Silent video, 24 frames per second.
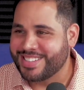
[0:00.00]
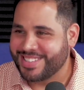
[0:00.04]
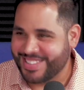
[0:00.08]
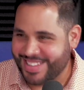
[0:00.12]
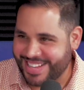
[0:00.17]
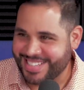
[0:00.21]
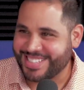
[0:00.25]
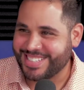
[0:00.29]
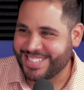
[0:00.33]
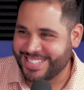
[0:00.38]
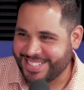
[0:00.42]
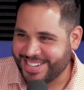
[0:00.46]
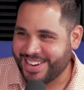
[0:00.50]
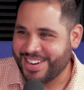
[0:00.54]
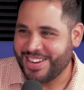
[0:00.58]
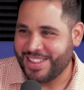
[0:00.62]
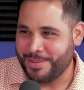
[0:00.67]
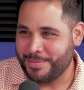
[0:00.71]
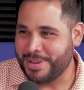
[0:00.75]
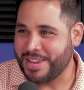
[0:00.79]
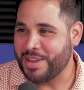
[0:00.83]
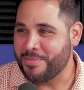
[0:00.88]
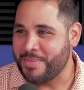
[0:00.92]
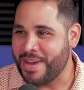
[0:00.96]
So
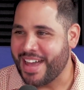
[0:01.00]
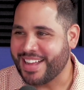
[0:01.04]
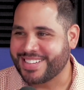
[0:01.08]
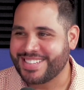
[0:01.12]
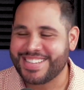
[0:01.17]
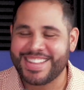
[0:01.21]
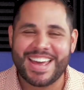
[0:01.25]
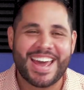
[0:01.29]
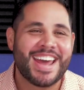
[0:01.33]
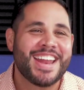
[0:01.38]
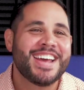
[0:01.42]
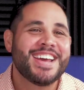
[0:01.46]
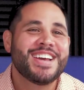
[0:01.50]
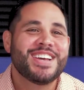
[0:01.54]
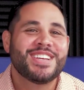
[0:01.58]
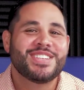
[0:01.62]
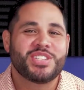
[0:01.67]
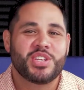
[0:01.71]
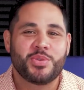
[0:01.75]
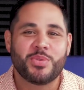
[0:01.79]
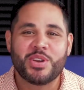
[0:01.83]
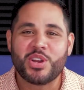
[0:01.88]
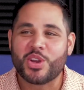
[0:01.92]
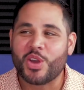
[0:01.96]
let me get back to that.
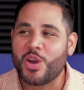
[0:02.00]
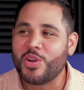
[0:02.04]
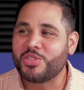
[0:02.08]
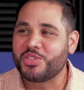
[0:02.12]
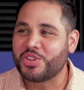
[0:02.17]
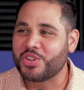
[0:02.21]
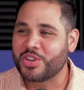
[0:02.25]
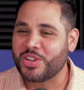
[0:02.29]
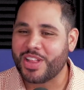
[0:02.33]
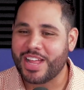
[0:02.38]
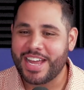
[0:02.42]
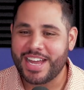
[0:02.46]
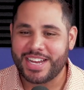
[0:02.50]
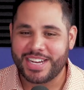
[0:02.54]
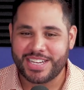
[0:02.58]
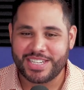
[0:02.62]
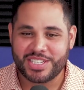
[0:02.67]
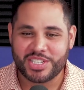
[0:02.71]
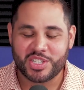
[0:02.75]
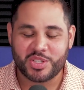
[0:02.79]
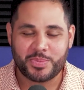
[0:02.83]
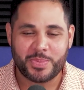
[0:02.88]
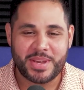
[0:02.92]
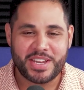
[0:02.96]
So you want to coach your client and
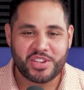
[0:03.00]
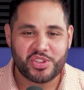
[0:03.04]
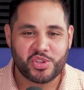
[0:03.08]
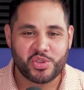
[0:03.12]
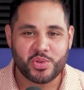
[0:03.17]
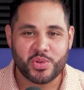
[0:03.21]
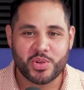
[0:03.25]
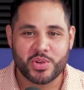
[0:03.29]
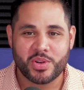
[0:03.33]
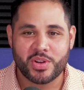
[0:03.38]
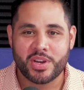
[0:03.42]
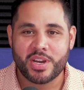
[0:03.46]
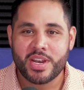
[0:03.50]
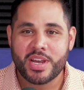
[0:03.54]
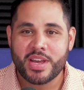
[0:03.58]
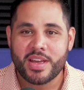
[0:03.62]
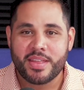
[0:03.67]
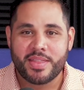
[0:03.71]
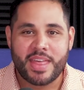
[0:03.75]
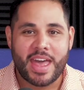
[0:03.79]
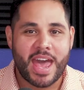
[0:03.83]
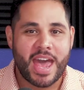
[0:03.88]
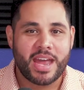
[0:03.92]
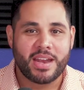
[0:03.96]
just make sure
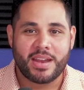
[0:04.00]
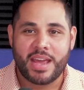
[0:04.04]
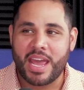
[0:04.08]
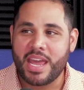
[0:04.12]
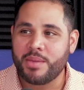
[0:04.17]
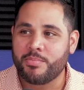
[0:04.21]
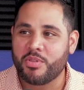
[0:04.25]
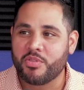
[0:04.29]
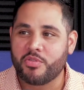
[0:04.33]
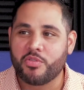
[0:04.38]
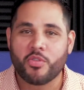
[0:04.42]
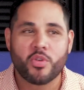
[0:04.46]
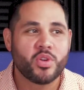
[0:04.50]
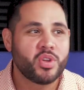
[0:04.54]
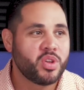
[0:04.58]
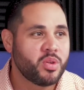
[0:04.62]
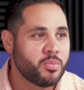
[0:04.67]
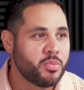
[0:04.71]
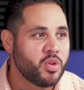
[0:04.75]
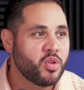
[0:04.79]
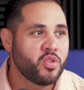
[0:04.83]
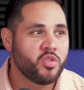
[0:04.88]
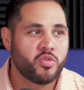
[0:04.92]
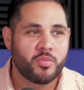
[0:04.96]
that, hey, before you
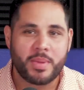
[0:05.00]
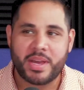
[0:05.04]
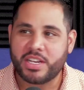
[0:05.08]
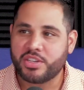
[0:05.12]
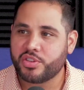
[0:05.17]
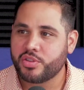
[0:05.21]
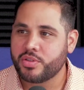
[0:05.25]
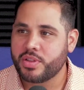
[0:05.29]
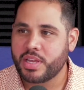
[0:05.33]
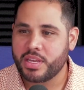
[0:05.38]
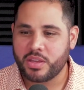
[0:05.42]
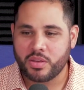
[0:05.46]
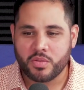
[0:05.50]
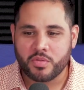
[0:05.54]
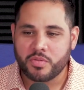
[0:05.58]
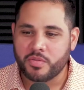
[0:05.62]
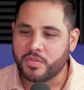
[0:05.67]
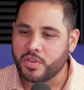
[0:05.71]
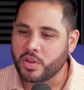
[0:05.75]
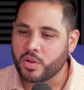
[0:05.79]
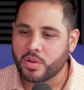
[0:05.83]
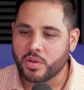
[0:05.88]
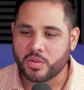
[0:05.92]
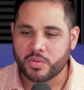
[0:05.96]
move, make sure that you
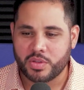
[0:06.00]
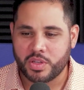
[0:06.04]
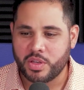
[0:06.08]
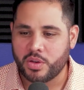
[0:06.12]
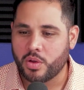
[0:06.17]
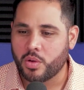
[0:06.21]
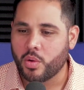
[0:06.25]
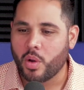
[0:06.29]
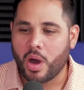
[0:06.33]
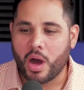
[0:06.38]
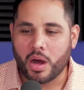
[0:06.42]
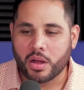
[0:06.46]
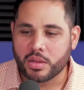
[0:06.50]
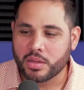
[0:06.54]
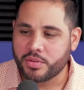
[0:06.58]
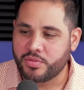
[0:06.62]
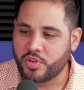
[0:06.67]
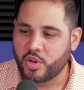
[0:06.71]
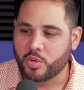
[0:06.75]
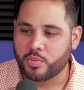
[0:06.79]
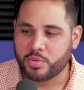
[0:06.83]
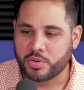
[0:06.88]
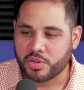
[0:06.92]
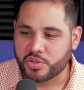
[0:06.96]
filled all of
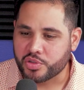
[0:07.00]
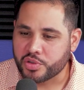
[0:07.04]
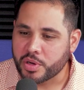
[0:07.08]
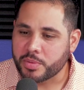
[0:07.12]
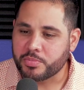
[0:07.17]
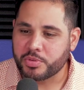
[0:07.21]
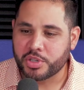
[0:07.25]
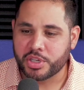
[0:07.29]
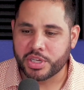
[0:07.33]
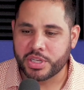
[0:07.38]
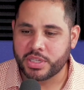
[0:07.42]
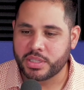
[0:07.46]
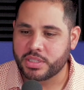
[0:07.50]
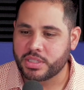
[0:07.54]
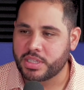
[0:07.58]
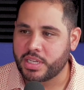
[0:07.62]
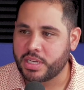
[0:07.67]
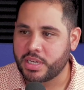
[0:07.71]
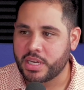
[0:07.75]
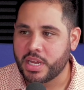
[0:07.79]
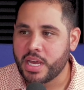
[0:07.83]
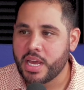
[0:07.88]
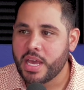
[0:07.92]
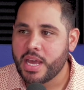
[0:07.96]
your prescriptions
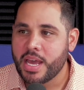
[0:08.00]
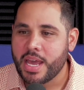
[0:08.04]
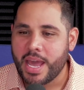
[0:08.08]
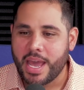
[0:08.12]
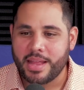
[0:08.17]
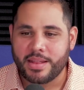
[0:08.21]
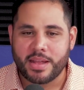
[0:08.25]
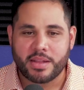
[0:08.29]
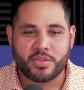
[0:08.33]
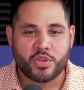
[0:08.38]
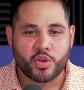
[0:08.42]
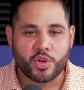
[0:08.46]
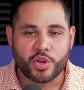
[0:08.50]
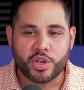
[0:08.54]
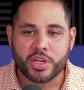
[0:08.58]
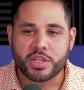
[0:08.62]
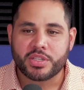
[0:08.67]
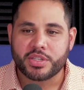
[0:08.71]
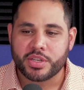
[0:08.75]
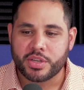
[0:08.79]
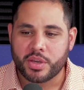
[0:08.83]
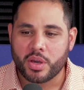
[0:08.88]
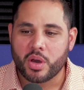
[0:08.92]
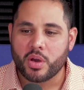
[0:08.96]
and that they're good
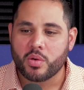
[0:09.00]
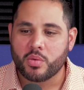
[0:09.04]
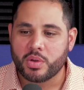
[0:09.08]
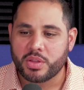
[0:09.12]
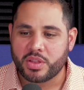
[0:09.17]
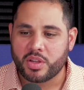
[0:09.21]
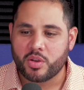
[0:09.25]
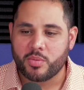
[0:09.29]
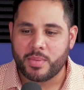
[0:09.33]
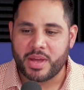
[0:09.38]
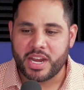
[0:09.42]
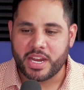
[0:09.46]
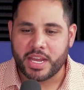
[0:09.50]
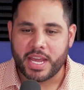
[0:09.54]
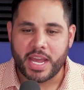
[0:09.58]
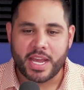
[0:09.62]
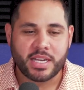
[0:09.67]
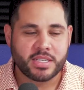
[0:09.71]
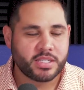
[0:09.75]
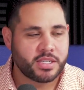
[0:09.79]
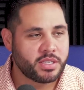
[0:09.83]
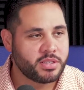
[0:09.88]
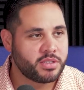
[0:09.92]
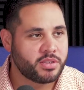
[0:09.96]
to go with their
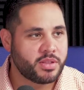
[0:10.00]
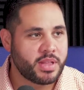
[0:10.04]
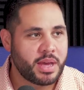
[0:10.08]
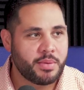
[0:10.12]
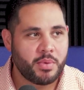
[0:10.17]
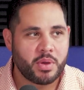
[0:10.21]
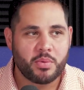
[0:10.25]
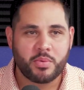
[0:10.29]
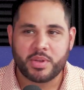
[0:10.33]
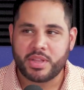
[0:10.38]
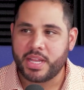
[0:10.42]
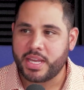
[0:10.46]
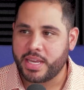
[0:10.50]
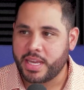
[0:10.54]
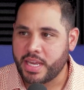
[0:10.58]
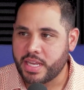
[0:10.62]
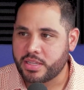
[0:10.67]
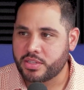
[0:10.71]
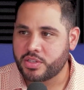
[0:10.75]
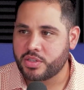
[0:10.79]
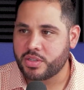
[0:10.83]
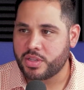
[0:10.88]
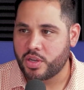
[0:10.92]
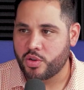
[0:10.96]
medication, so that way when they
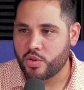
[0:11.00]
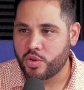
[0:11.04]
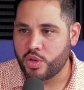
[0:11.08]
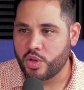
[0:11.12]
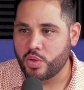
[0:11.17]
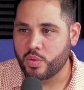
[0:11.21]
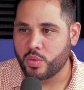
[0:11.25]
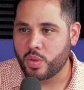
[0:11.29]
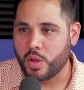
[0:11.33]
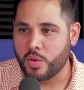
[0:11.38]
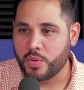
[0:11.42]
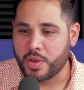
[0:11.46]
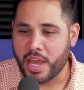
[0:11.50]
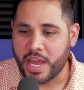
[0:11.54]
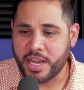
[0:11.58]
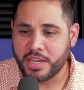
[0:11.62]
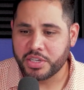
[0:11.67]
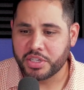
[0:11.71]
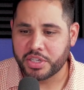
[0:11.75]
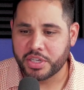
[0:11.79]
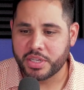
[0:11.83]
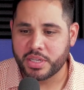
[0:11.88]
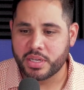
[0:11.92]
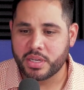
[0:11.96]
get to their new
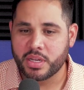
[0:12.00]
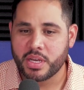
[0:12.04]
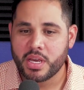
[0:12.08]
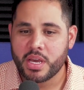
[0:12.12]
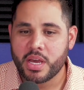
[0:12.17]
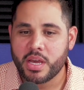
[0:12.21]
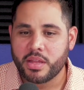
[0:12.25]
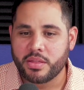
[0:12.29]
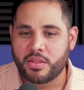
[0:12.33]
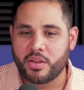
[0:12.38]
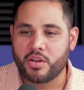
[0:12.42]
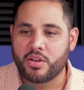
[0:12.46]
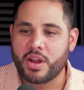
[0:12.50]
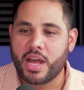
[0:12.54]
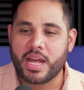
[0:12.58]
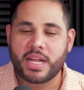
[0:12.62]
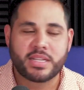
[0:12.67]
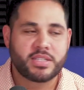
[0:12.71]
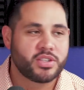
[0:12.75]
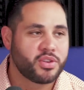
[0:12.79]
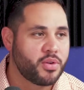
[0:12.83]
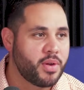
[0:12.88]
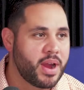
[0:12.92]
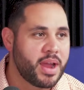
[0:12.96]
location, they're
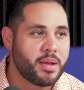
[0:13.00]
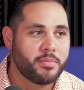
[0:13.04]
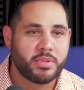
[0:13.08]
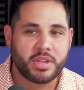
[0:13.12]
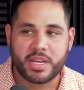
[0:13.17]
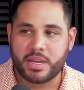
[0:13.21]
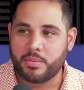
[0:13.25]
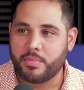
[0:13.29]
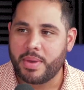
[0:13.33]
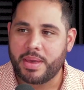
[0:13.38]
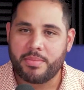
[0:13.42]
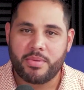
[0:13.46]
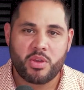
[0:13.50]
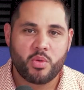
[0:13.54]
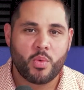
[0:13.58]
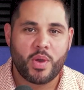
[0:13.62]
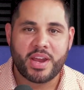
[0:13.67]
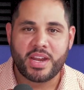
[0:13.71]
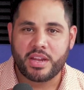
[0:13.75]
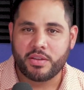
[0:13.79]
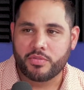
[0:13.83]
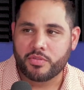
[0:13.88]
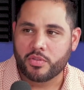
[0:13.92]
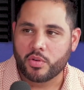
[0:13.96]
not scrambling, maybe
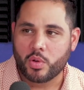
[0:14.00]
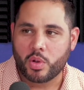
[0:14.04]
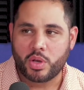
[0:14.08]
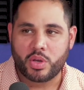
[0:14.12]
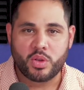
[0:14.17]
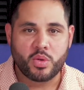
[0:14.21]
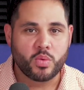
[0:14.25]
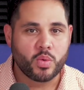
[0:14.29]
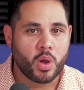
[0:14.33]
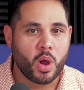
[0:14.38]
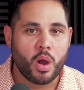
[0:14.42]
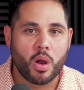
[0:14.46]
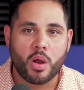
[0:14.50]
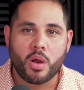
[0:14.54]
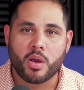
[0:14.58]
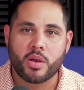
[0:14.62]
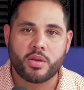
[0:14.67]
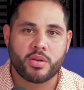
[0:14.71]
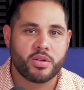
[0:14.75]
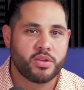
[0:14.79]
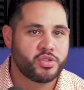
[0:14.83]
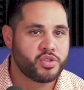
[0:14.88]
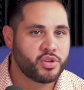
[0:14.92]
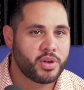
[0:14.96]
waiting for a new
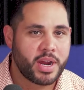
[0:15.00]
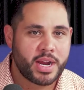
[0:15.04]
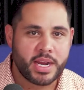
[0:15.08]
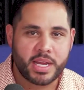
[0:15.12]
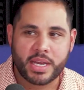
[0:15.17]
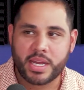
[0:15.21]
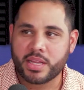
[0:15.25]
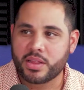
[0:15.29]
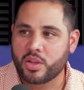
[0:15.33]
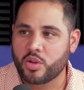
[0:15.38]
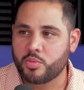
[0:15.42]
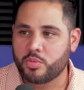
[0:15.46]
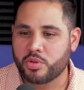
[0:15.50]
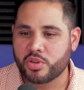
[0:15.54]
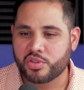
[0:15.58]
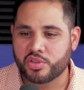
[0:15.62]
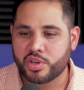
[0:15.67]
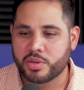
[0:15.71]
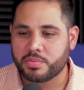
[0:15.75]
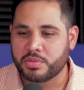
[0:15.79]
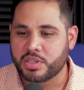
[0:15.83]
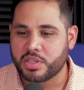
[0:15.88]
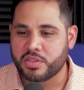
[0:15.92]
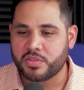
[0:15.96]
card or trying to get their
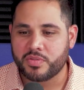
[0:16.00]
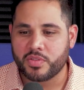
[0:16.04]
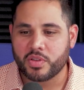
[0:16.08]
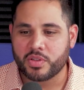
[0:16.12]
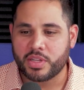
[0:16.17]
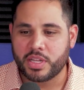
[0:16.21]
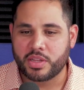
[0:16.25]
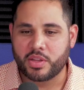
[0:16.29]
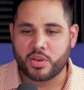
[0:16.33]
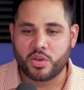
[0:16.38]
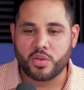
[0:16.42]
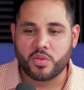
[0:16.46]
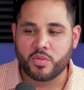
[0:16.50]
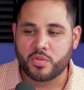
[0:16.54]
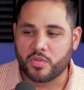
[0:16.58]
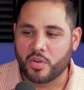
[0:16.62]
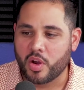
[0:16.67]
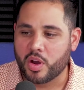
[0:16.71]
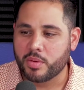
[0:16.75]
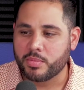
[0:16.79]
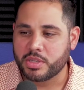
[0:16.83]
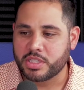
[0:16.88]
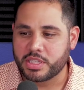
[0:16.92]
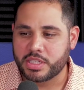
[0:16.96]
prescriptions filled at the new
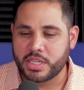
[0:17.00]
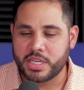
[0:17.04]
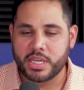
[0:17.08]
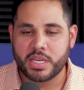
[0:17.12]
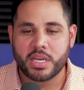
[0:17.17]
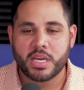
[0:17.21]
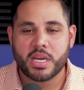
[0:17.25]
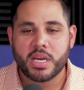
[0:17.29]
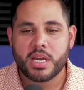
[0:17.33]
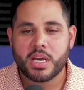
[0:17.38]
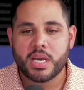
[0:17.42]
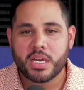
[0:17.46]
pharmacy.